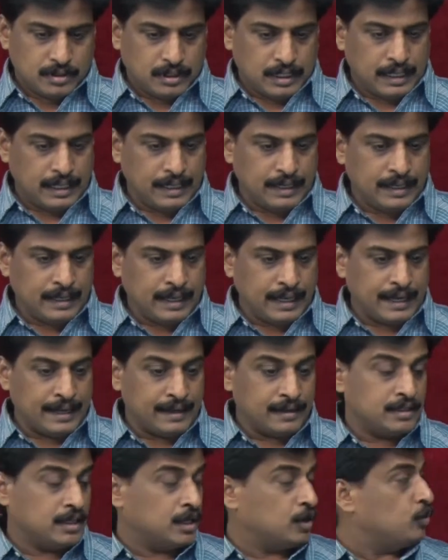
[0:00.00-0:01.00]
And
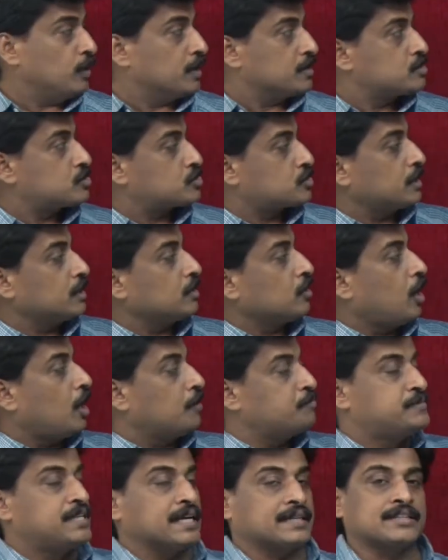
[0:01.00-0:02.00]
another one string
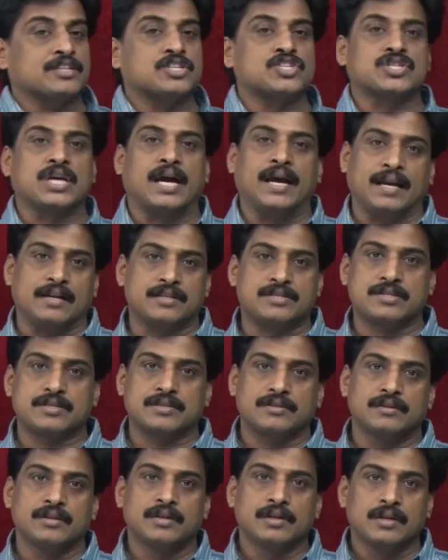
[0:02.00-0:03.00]
object
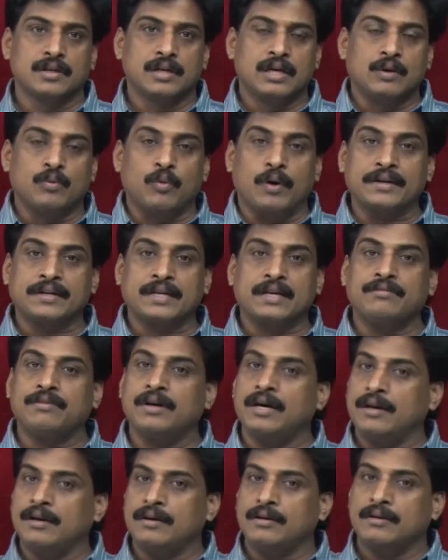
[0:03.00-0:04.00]
styles.
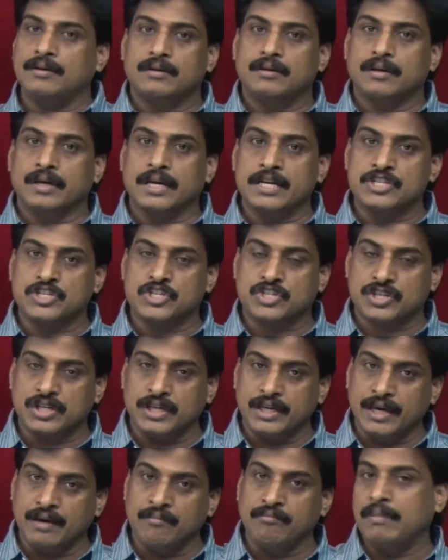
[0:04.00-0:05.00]
Whatever
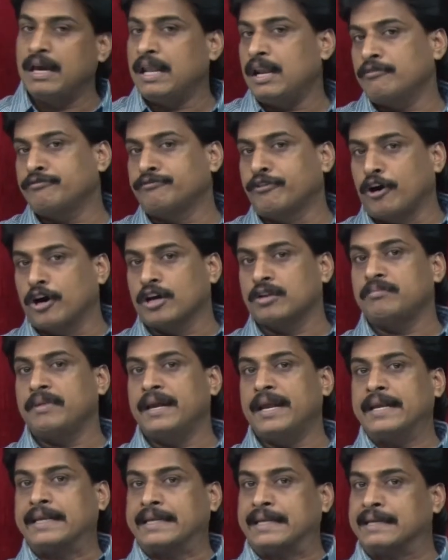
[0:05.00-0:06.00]
HTML
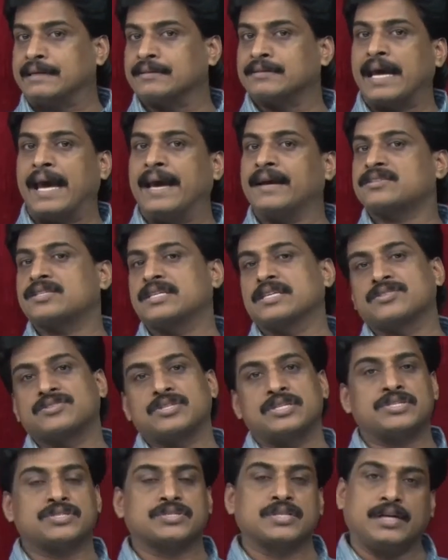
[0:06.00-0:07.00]
formatting tags
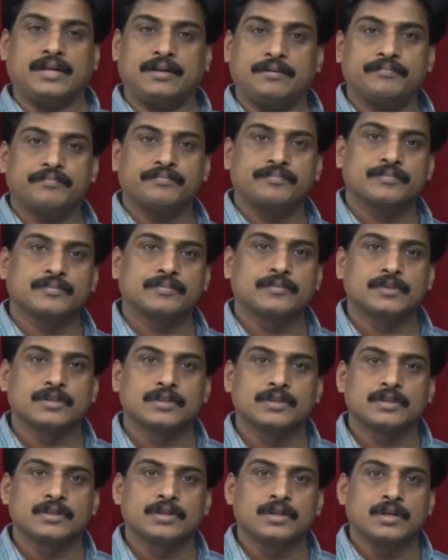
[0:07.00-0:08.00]
existed,
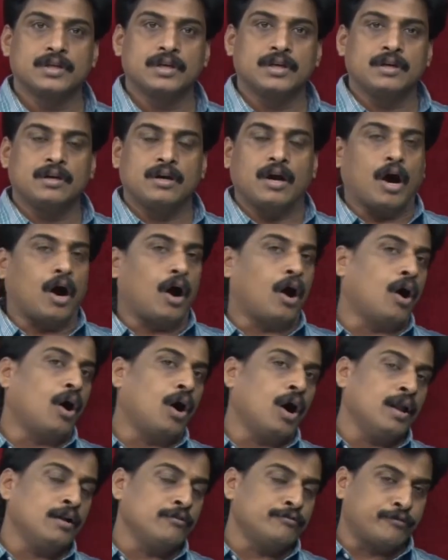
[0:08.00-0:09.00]

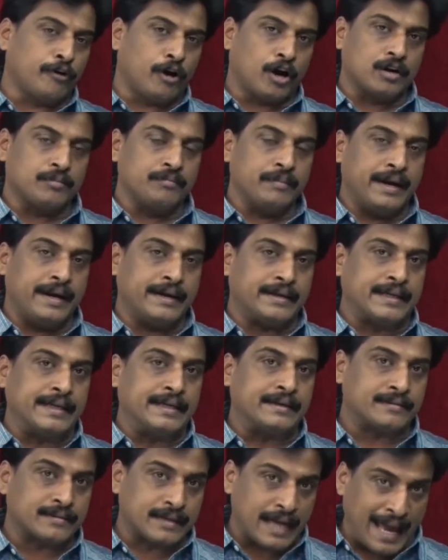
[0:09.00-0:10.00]
all
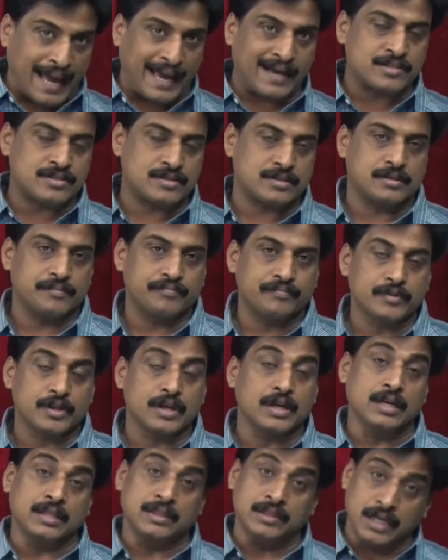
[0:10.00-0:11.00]
formatting tags
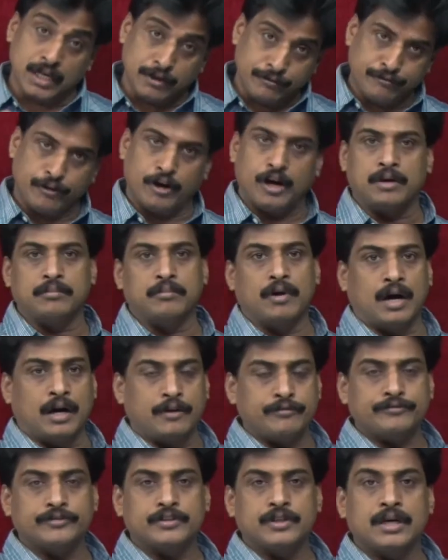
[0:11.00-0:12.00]
in the form
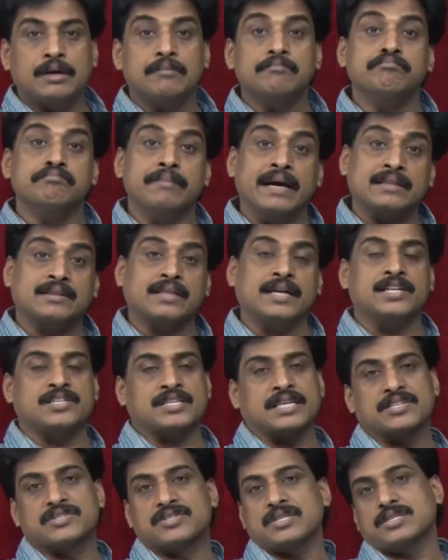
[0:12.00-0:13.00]
of methods
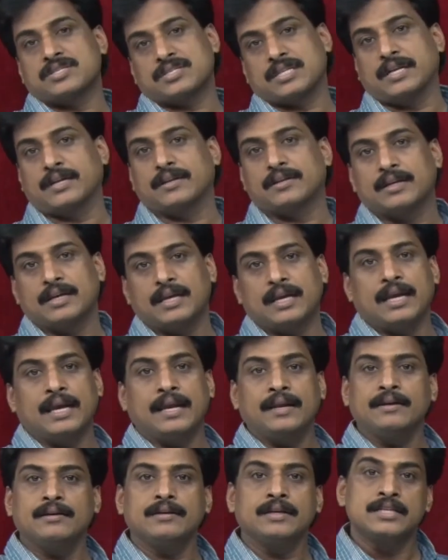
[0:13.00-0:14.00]
existed
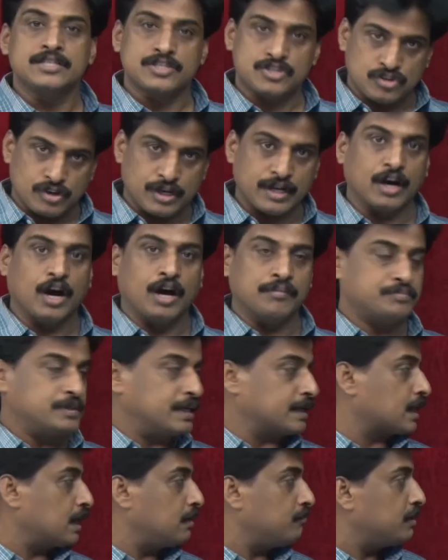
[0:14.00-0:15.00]
in string
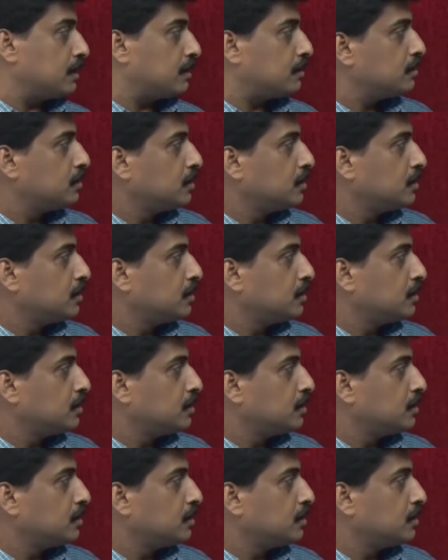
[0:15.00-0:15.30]
object level.